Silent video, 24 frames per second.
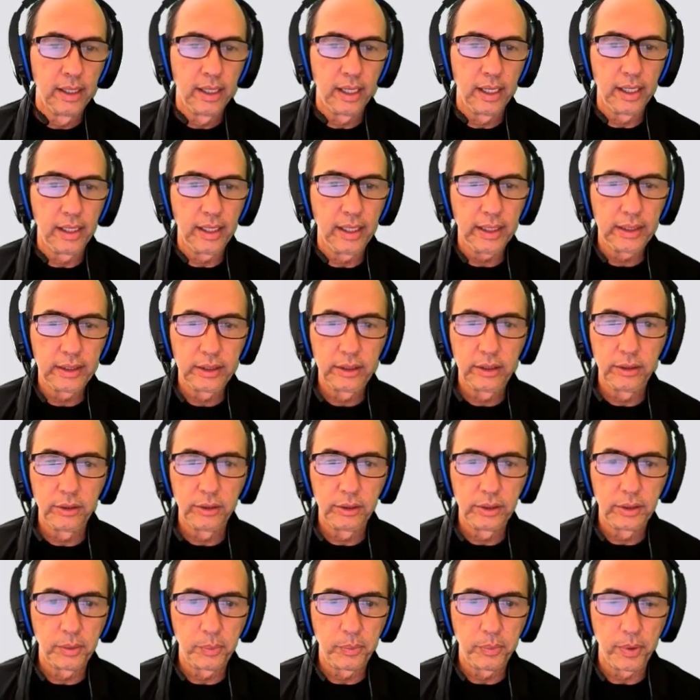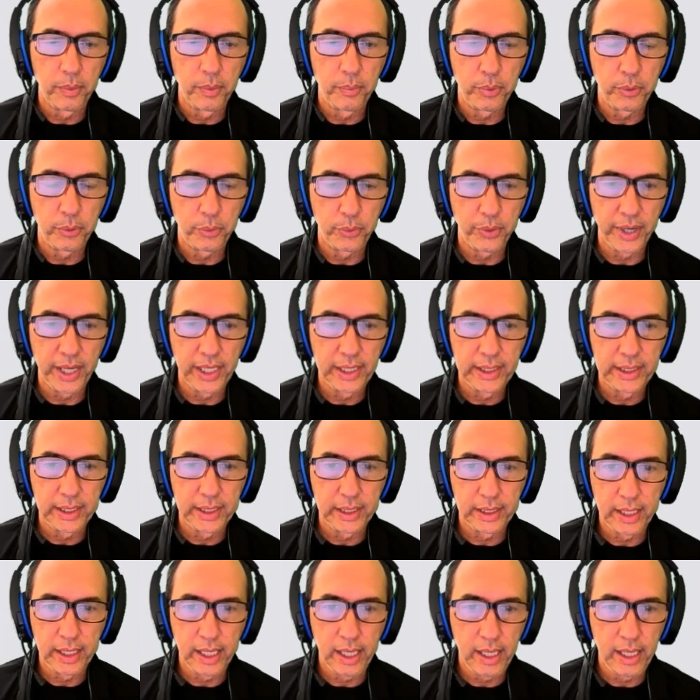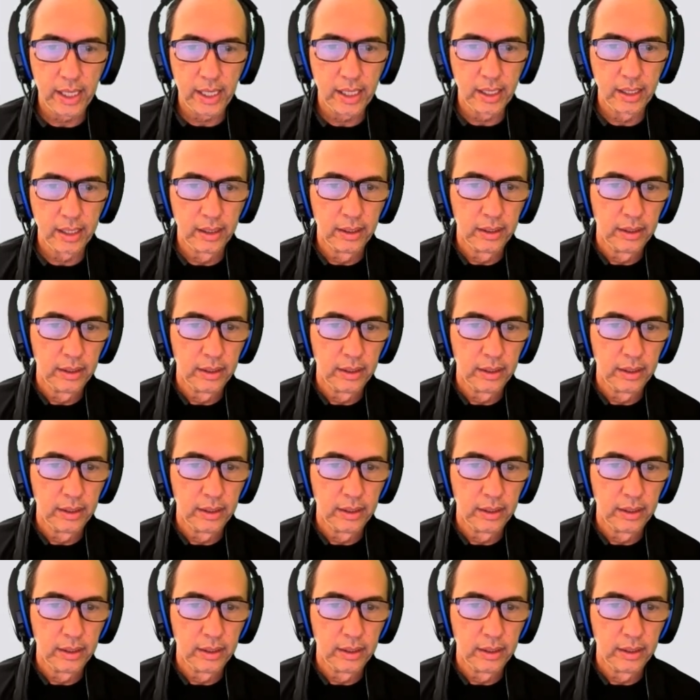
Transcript: And let's use a parenthesis here